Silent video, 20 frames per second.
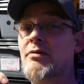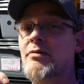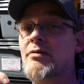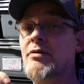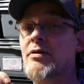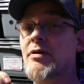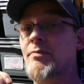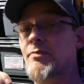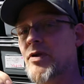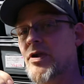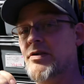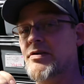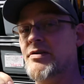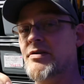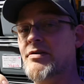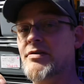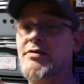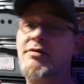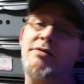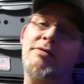the
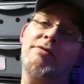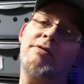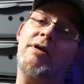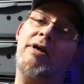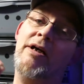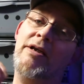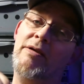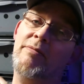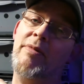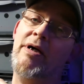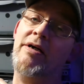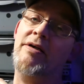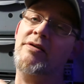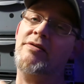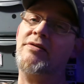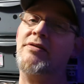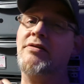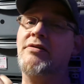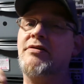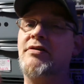pluses and the
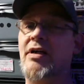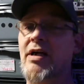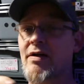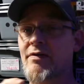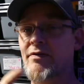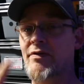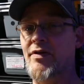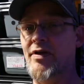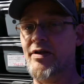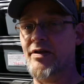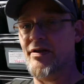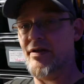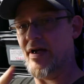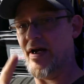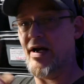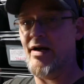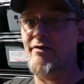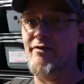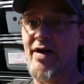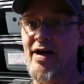minuses to everything that
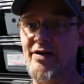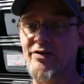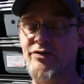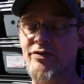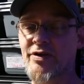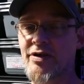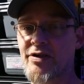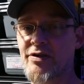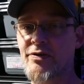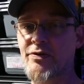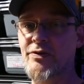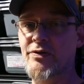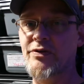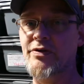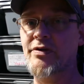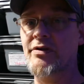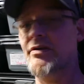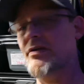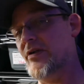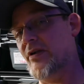I have actually
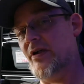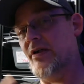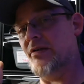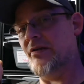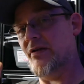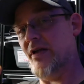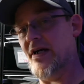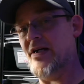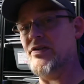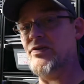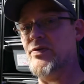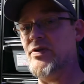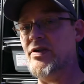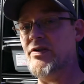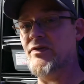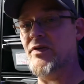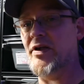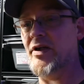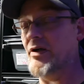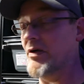used in last week's
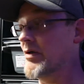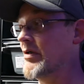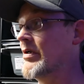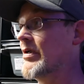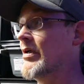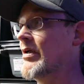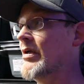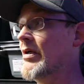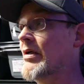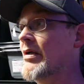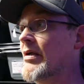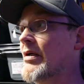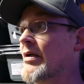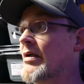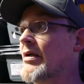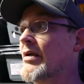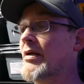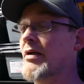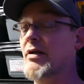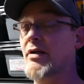video.
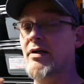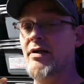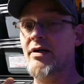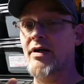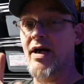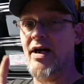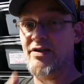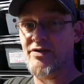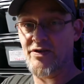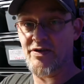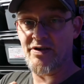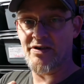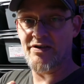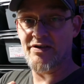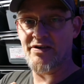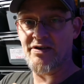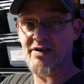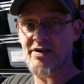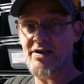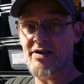As you can
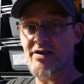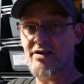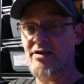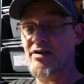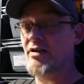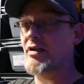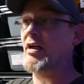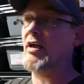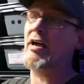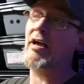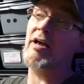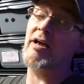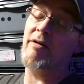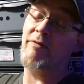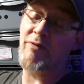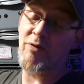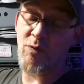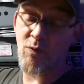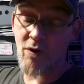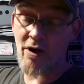see,
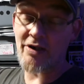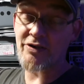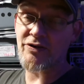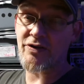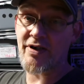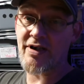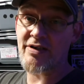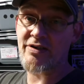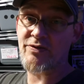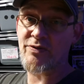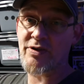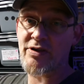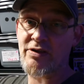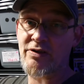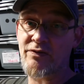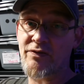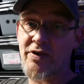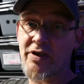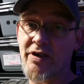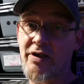if you watch last week's
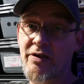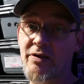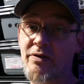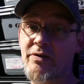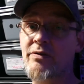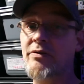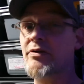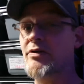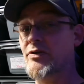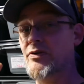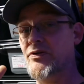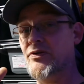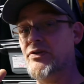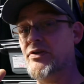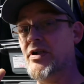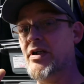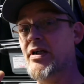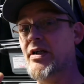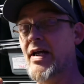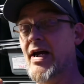video, you'll
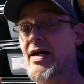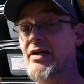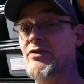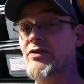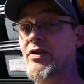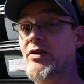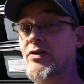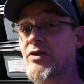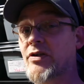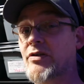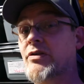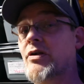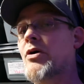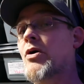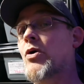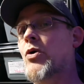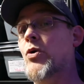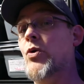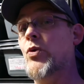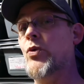see it actually looked
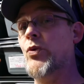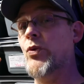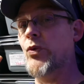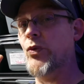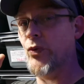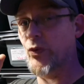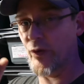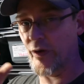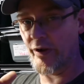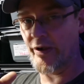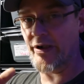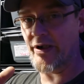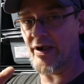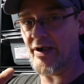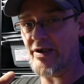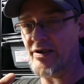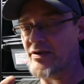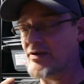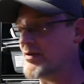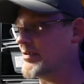really
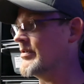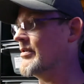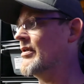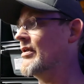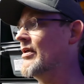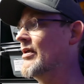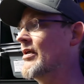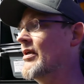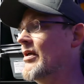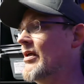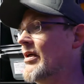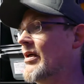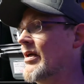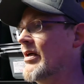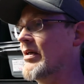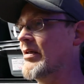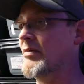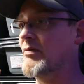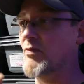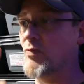nice.
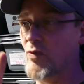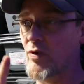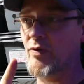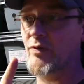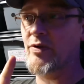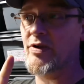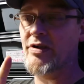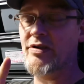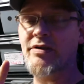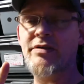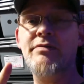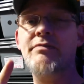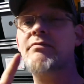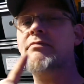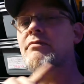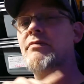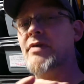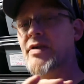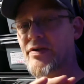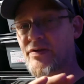One reason,
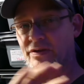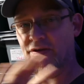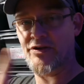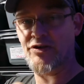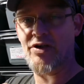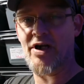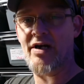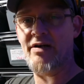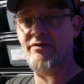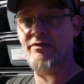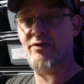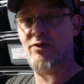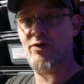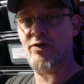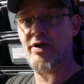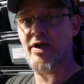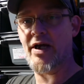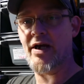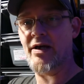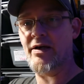it was shot in
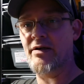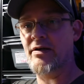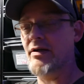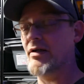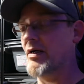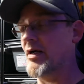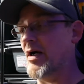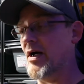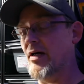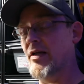4K. I